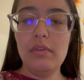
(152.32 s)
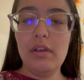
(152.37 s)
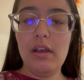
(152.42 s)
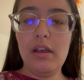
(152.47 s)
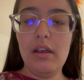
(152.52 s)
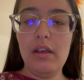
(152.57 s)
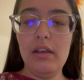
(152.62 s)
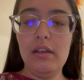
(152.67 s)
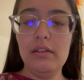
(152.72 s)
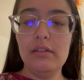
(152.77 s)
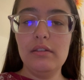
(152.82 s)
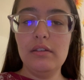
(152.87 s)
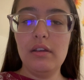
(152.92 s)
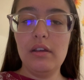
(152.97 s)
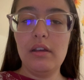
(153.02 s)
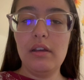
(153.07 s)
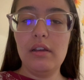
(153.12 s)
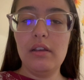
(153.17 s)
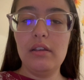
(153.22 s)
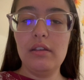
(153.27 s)
Hey
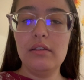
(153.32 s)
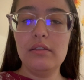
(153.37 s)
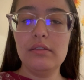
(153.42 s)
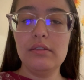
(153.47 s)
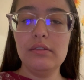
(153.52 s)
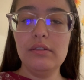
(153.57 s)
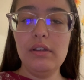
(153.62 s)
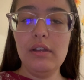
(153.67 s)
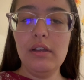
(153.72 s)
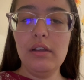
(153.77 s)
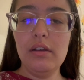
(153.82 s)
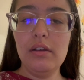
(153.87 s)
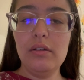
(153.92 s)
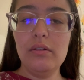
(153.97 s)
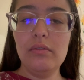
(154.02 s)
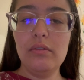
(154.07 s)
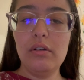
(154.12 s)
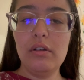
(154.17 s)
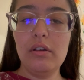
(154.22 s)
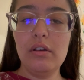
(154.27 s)
guys, so
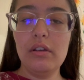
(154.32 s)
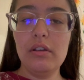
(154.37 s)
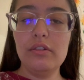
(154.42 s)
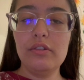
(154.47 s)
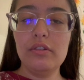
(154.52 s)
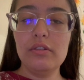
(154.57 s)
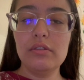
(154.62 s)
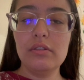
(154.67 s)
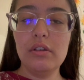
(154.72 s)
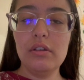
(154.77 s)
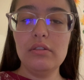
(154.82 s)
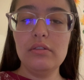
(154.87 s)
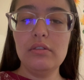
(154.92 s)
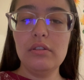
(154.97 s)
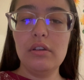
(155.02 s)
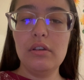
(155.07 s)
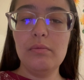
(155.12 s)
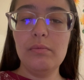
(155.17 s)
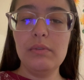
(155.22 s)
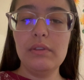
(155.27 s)
now I just got
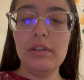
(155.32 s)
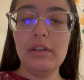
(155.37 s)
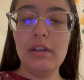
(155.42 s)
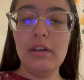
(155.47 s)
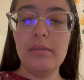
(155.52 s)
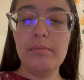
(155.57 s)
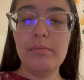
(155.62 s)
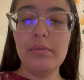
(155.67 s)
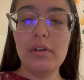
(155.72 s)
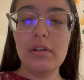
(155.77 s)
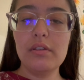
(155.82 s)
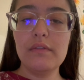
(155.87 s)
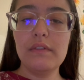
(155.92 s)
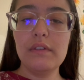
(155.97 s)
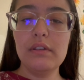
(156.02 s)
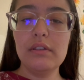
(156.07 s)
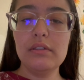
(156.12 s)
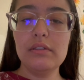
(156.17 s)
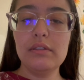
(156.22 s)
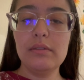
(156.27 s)
done with eating
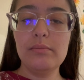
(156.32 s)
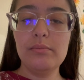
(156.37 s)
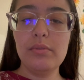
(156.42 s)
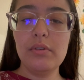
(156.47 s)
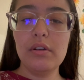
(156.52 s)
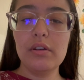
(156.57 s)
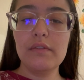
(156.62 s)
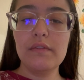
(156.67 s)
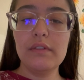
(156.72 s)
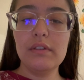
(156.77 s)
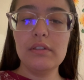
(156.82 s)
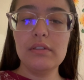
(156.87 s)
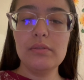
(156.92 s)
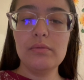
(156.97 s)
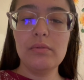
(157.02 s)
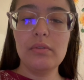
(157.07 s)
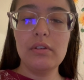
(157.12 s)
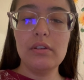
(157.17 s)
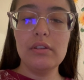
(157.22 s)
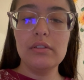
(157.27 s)
breakfast, and breakfast
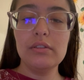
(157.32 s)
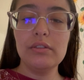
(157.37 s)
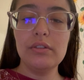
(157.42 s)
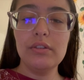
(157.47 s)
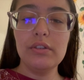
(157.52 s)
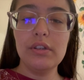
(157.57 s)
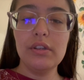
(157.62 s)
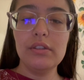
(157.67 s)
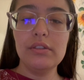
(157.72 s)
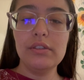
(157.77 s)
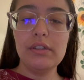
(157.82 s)
was so good.